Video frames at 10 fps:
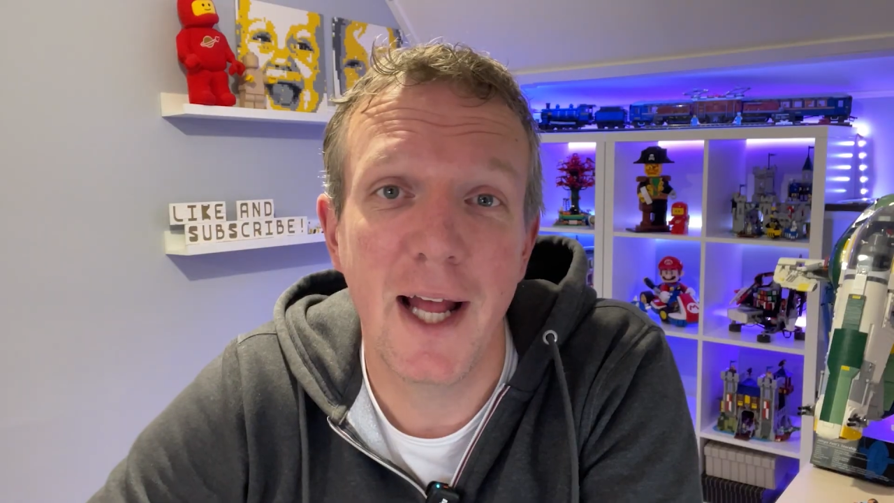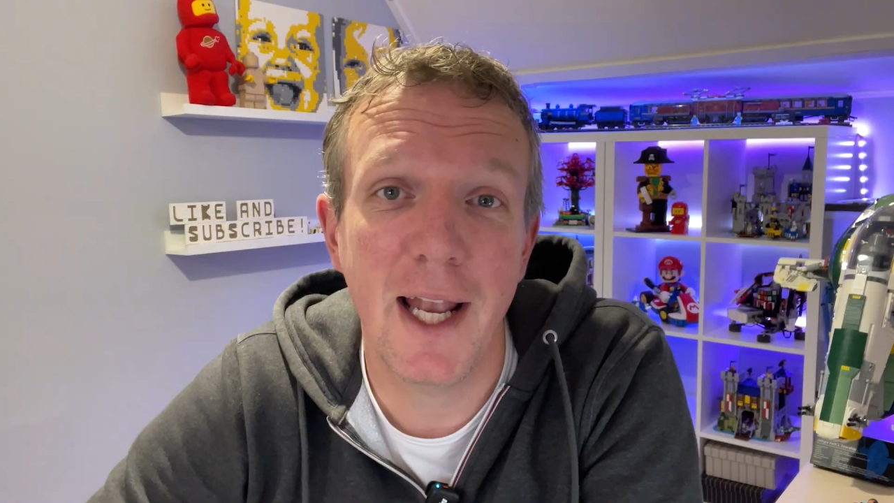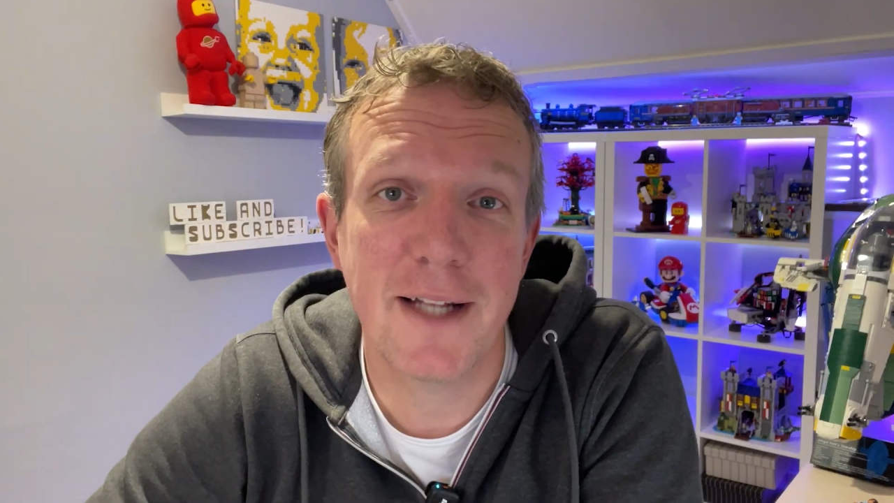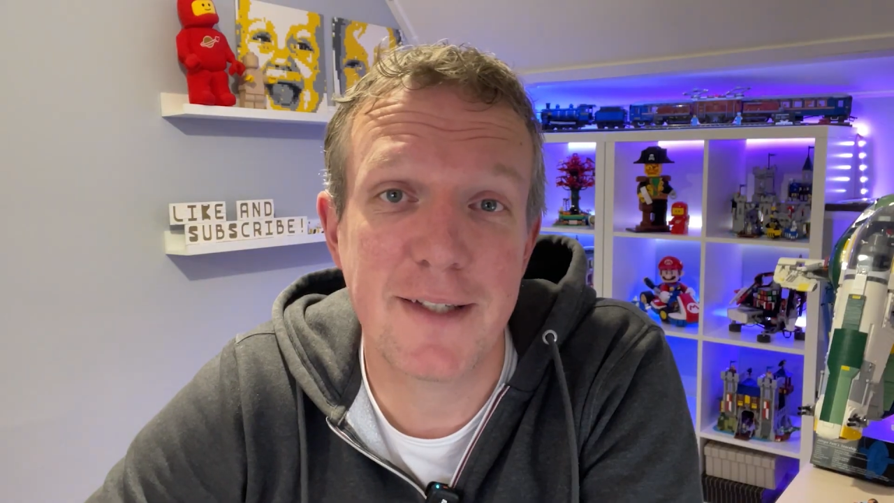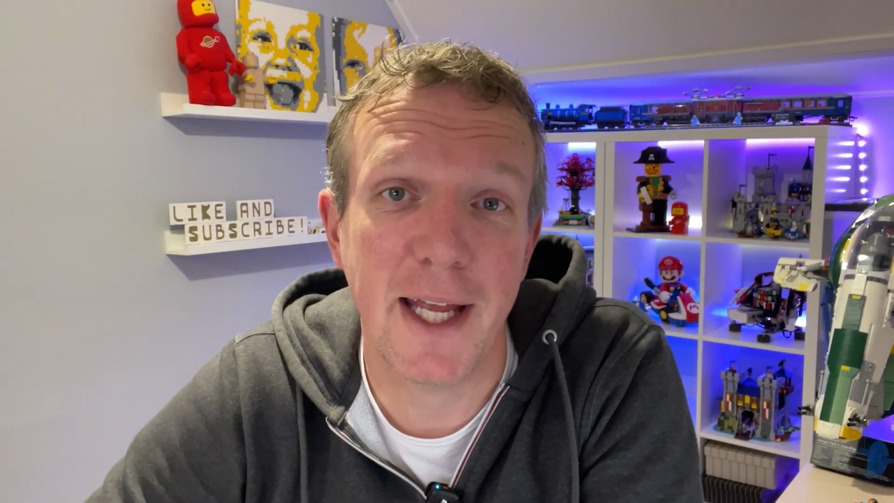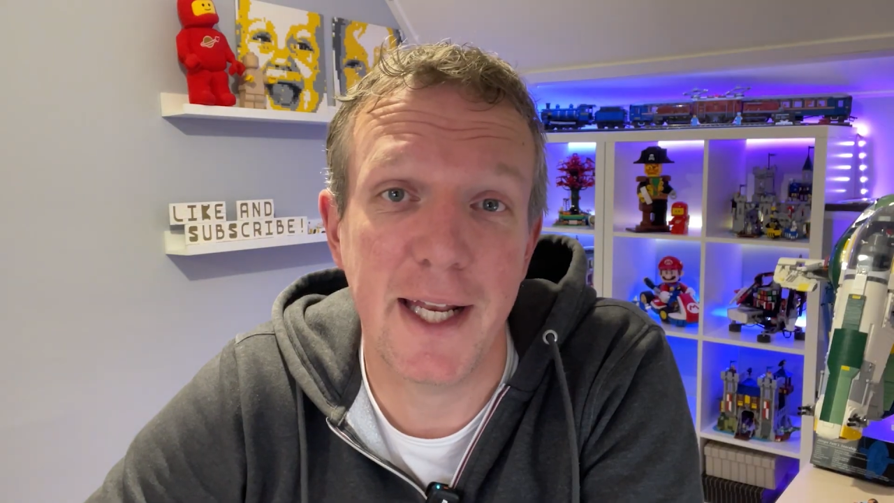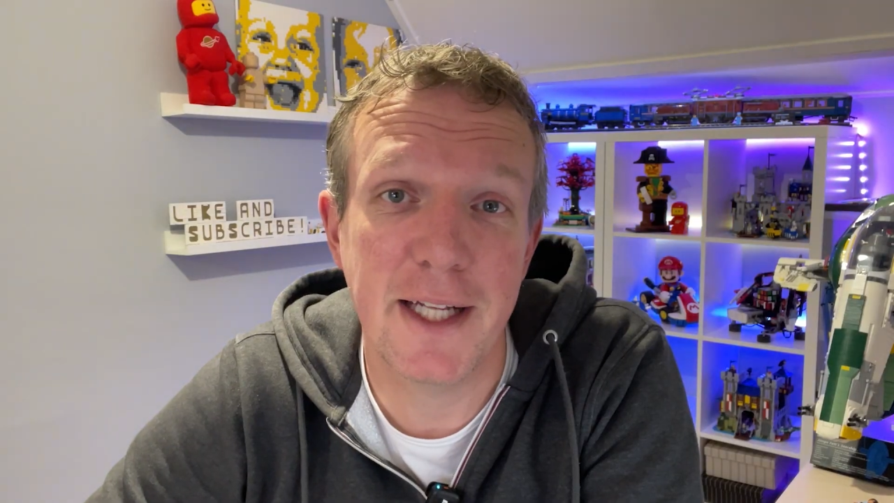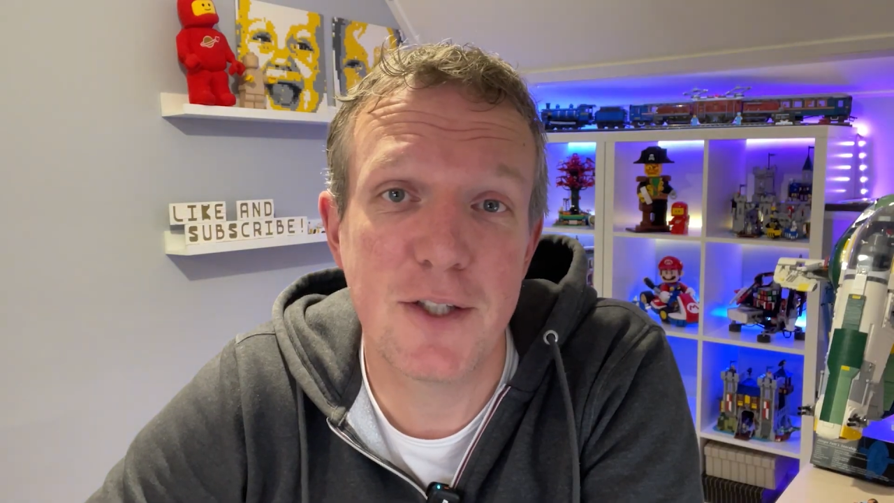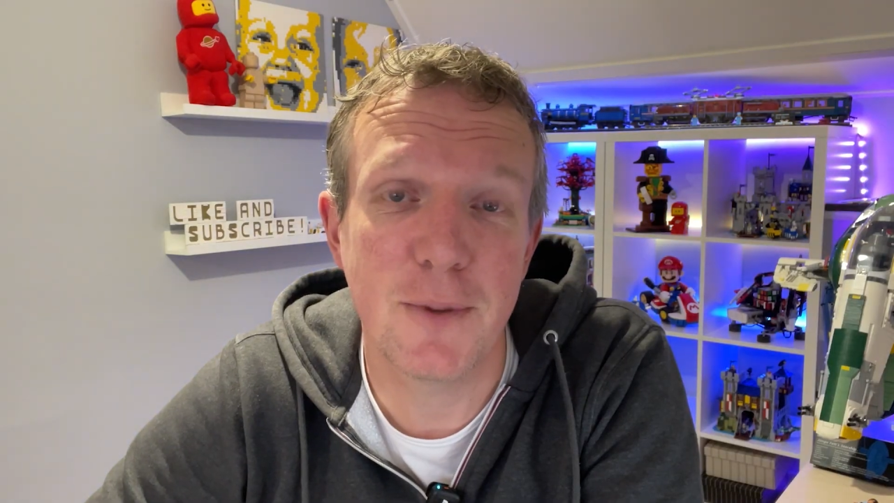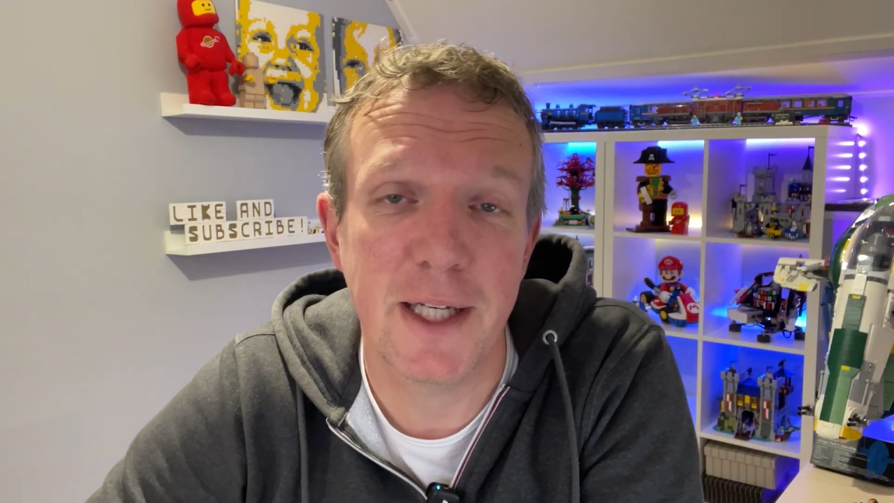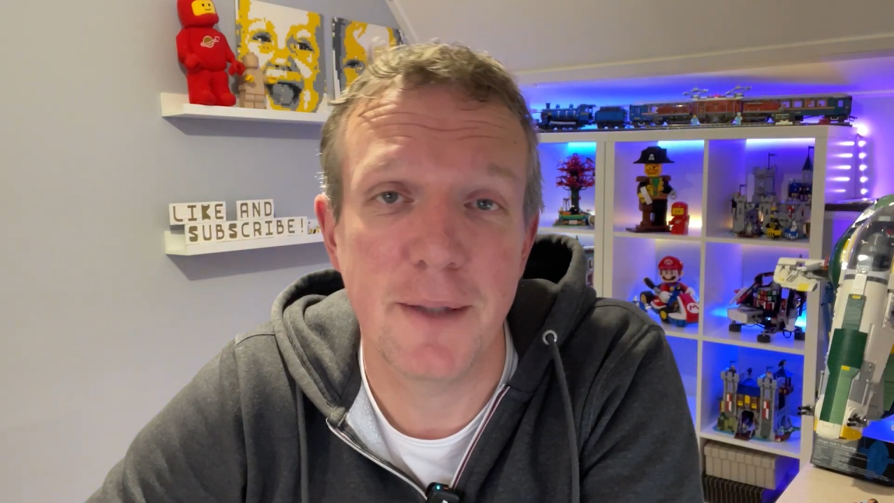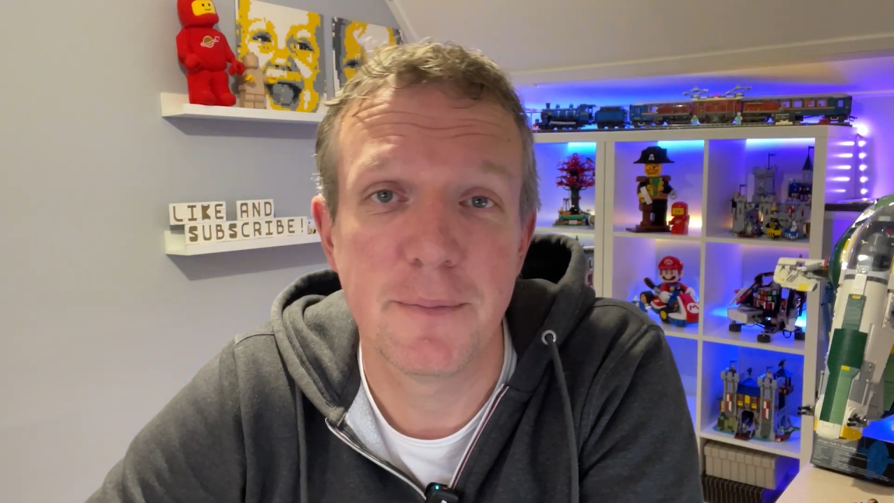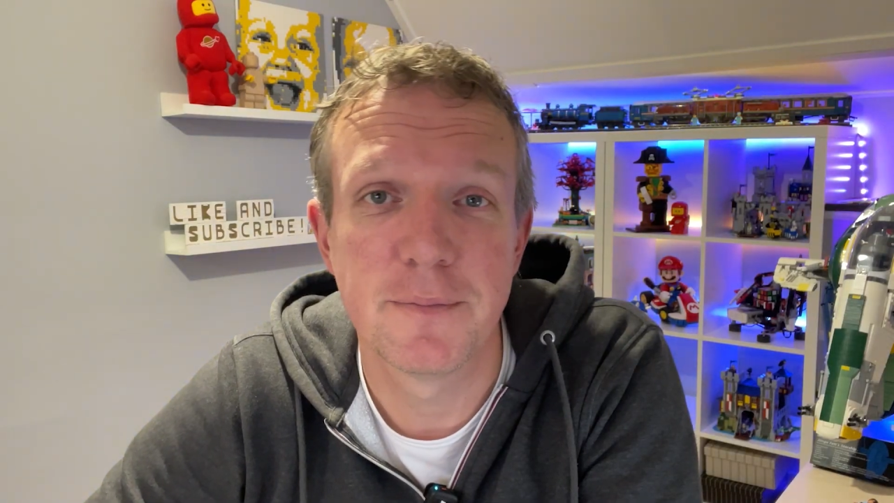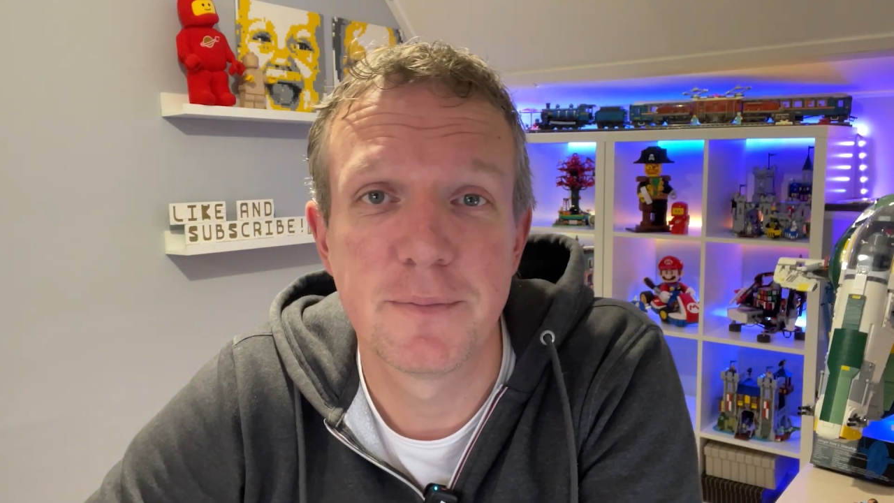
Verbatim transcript: and let's get into it.